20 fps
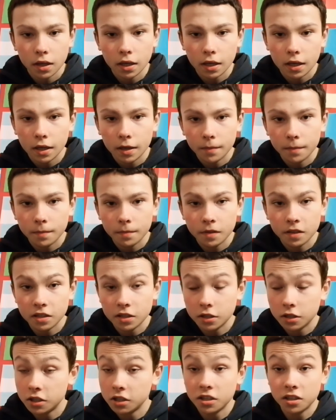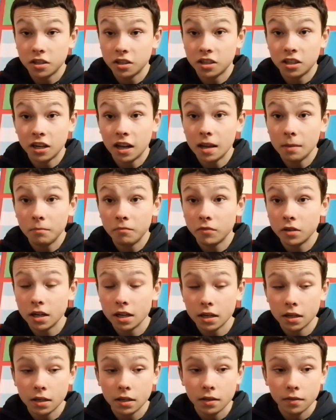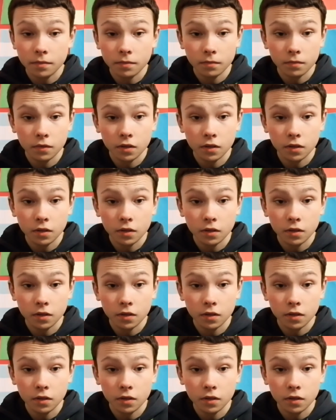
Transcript: It's just a shame, really,